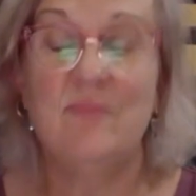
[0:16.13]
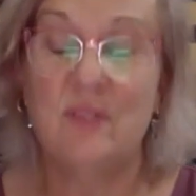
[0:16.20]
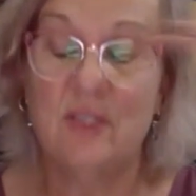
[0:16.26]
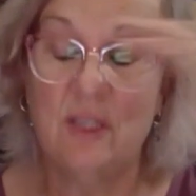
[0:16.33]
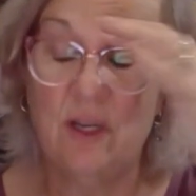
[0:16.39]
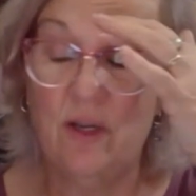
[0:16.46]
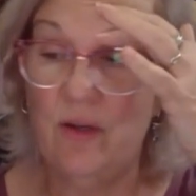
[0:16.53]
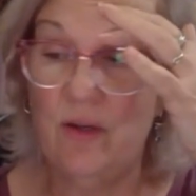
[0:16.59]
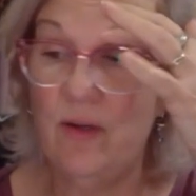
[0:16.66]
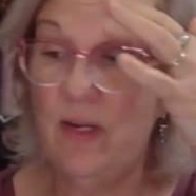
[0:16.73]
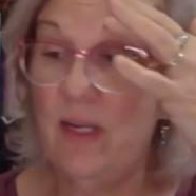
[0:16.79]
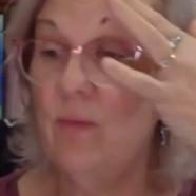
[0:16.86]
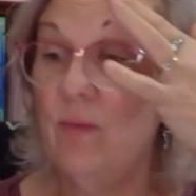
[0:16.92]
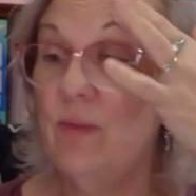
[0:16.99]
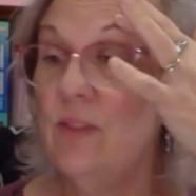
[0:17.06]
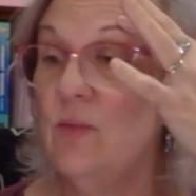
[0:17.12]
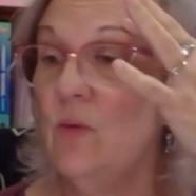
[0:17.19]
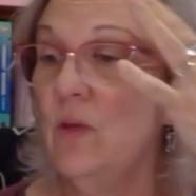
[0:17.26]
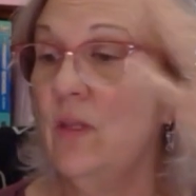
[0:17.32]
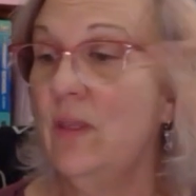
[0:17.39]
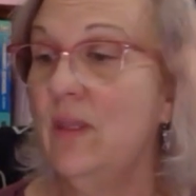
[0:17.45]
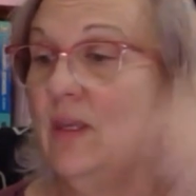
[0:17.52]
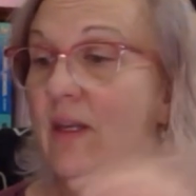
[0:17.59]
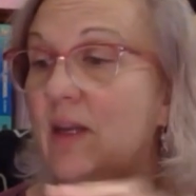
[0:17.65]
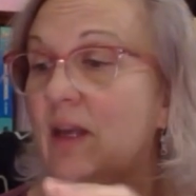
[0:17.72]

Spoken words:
So it was worth it.